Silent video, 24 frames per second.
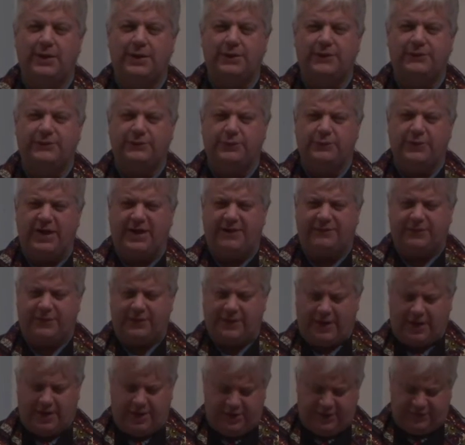Soon after
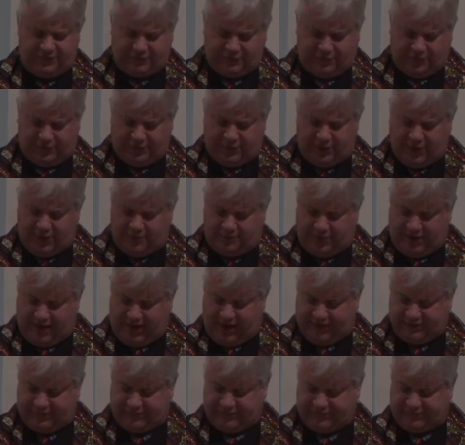that initial thought
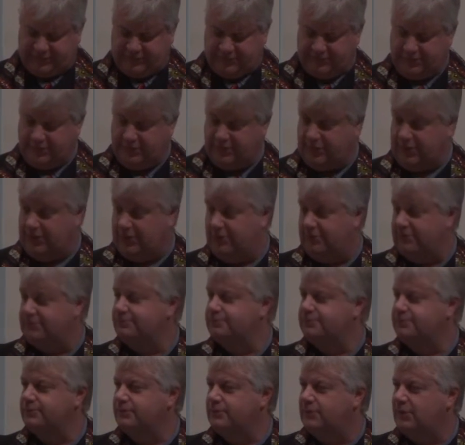passed,
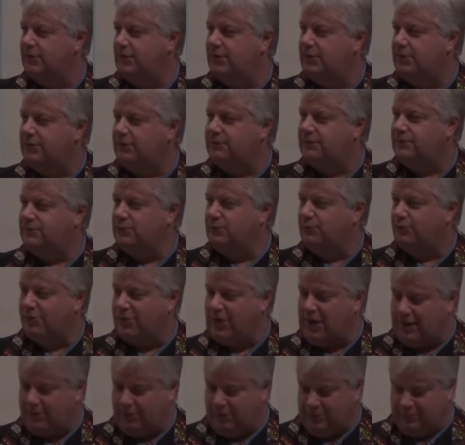though, two
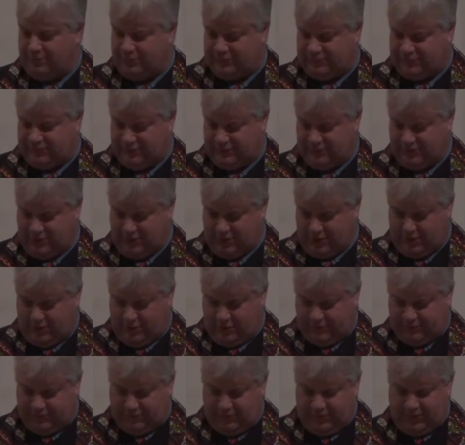problems
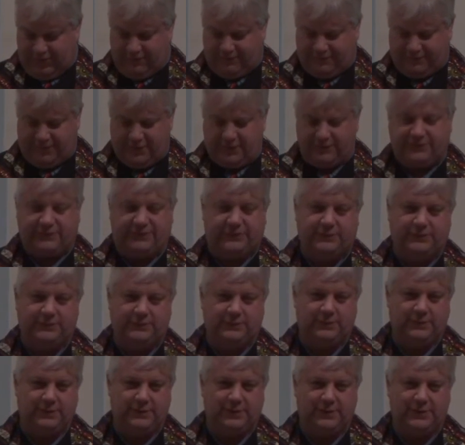occurred to me.
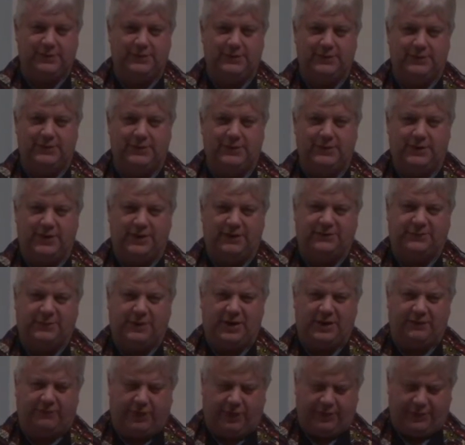First, in
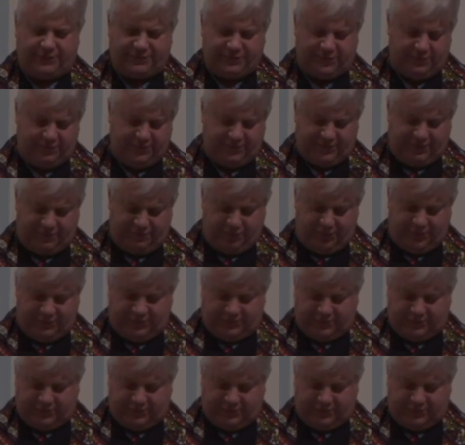spite of all the sermons I preached